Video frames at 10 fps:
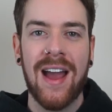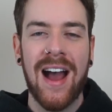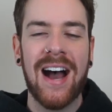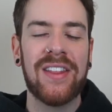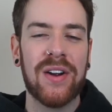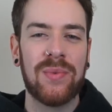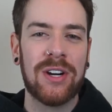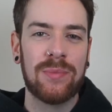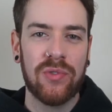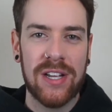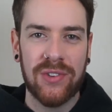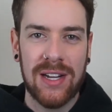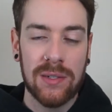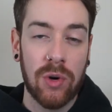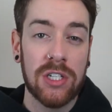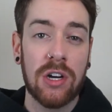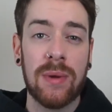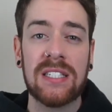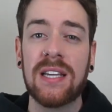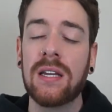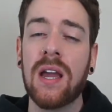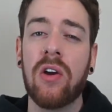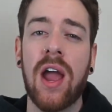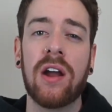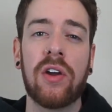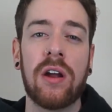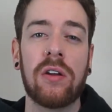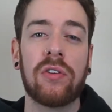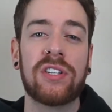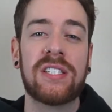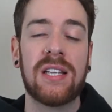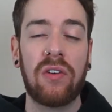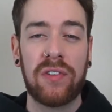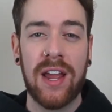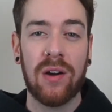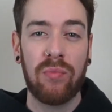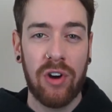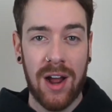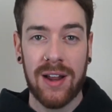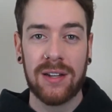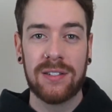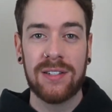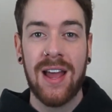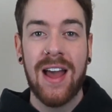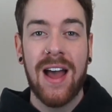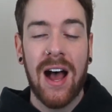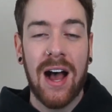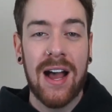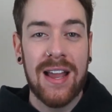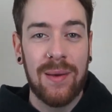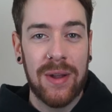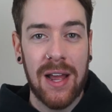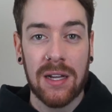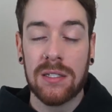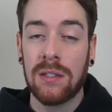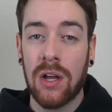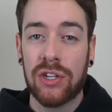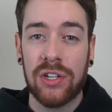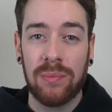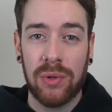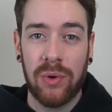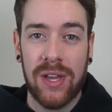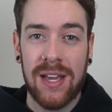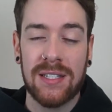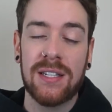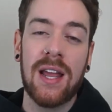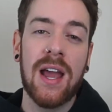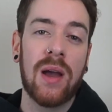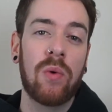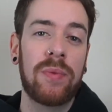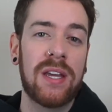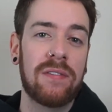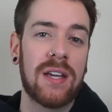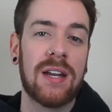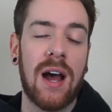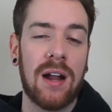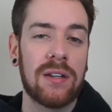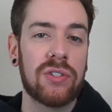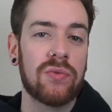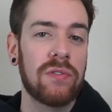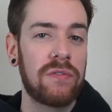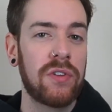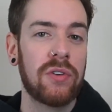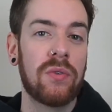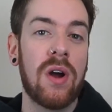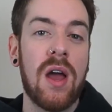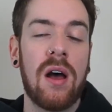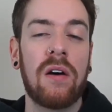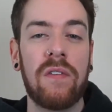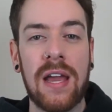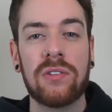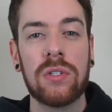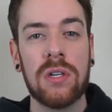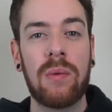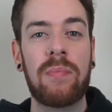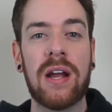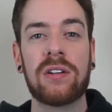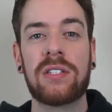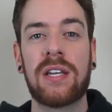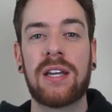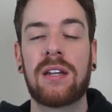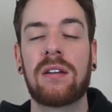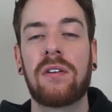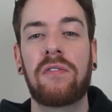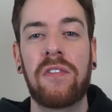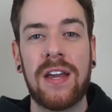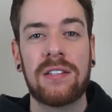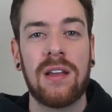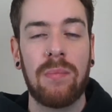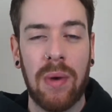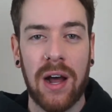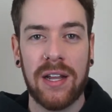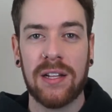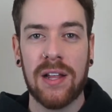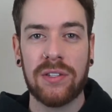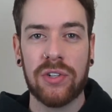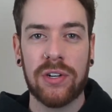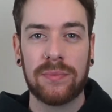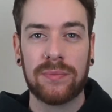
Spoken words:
Hi there, welcome to Razor Antim, where I talk about skincare, hair care, and other self-care products. I am an ex-Lush employee, and today I will be giving an honest review of Angels on Bare Skin Face and Body Cleanser.